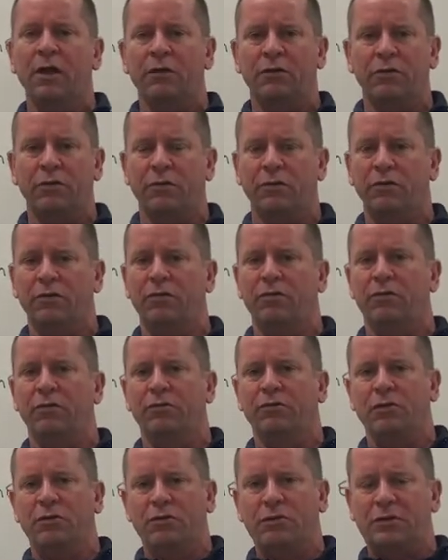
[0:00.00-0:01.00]

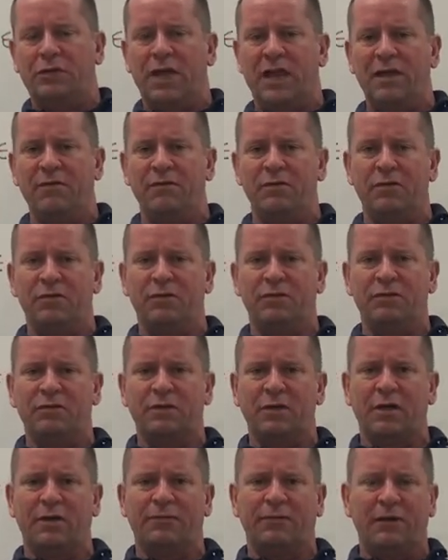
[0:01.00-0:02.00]
You're saving
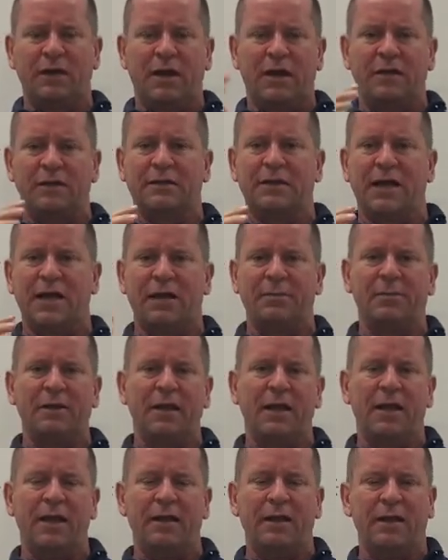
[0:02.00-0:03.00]
yourself a lot of time
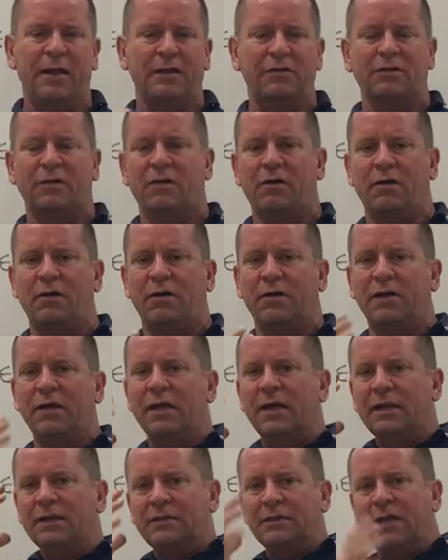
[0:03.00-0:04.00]
and headaches on
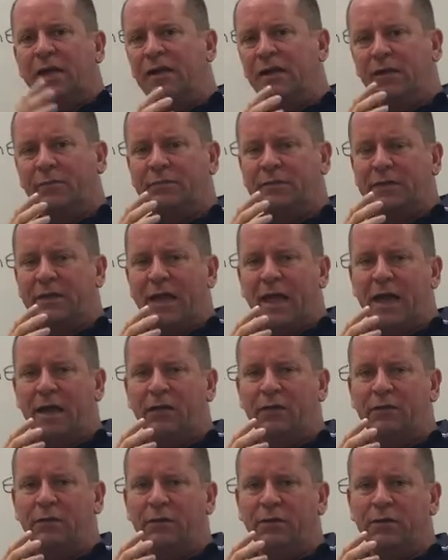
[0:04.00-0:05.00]
setting up
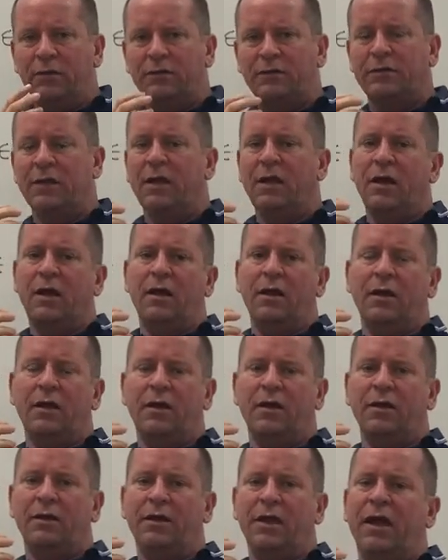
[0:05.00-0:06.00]
scout looks,
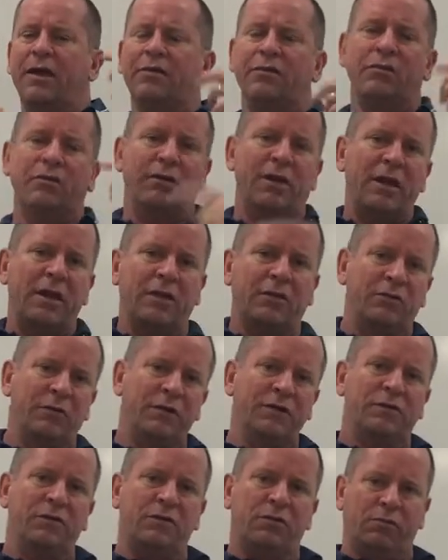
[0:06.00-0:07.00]
and you're
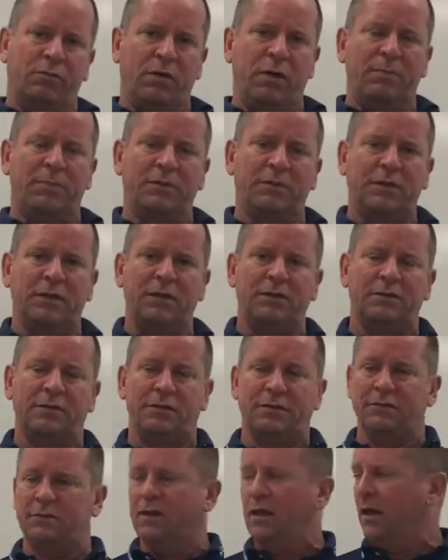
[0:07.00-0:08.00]
increasing your
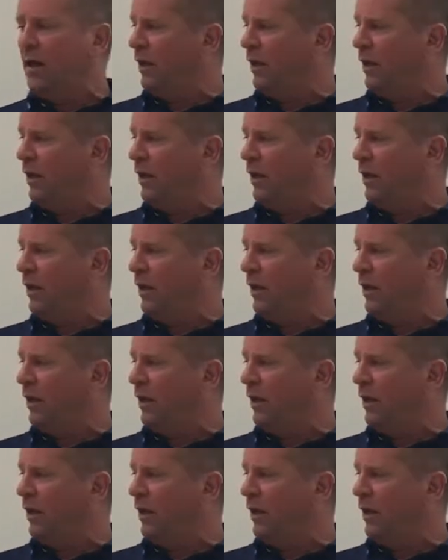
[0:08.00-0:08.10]
repetitions.